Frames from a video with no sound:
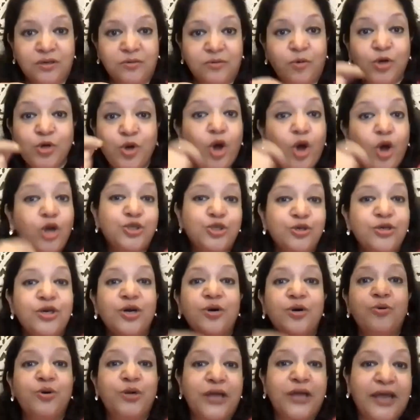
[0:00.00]
what got you
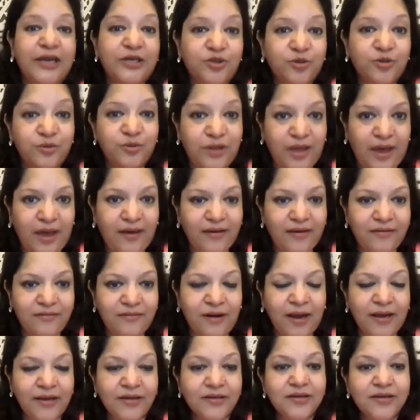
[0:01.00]
here won't get you there,
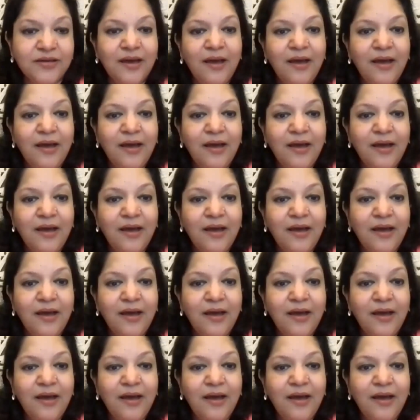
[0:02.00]
right?